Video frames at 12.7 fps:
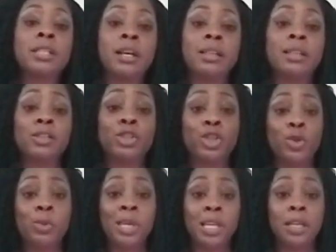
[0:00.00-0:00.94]
telling too
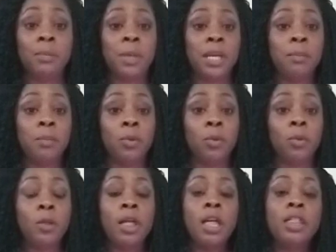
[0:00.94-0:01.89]
many people,